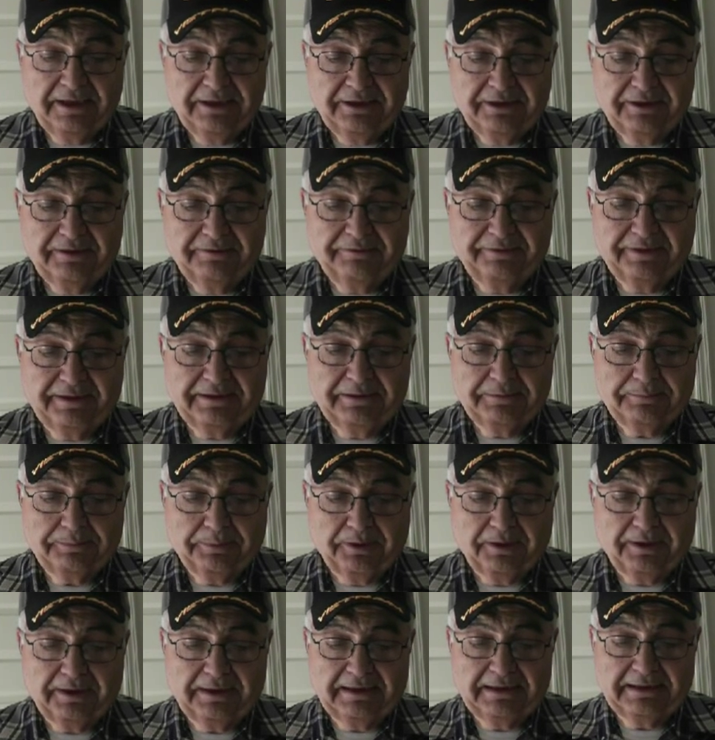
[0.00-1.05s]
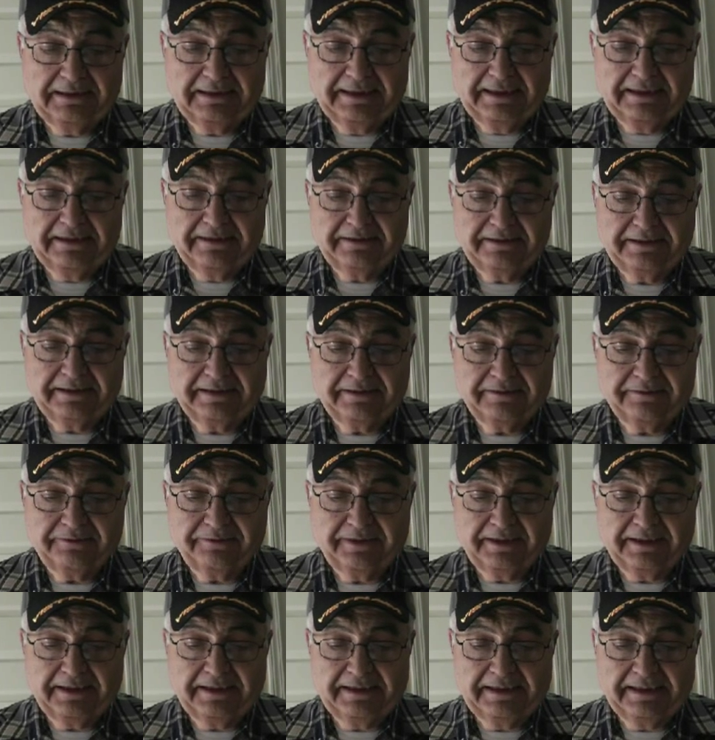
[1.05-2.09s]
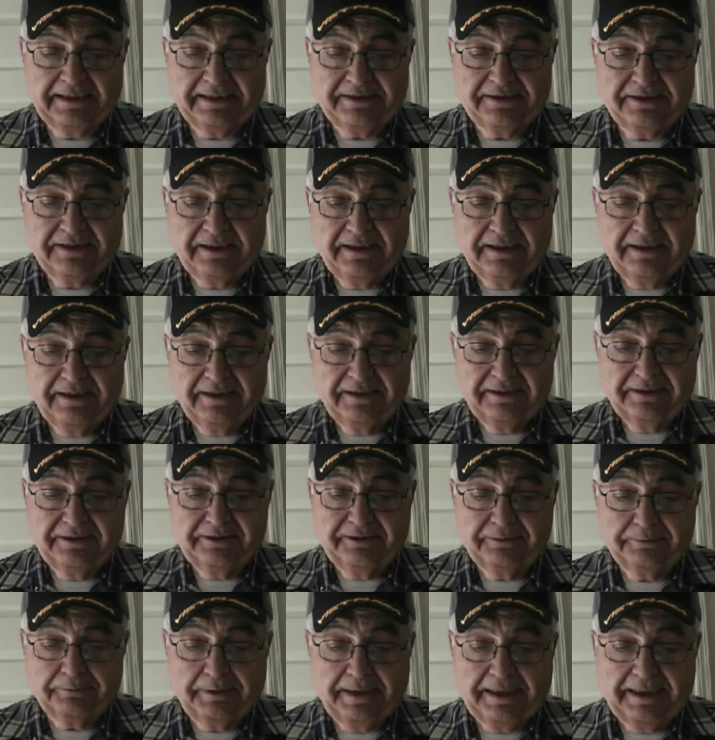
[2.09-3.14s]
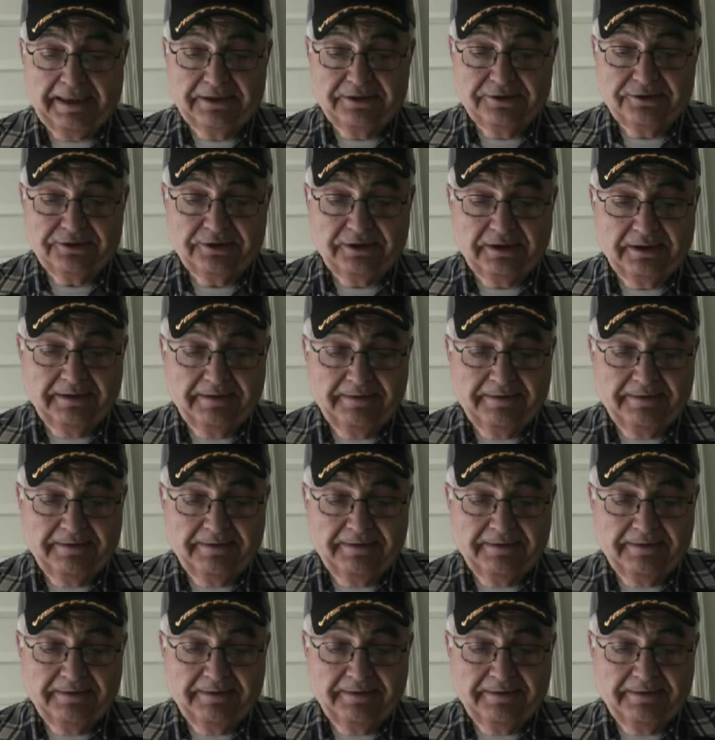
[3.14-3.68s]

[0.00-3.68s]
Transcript: The offended party, later identified as deranged,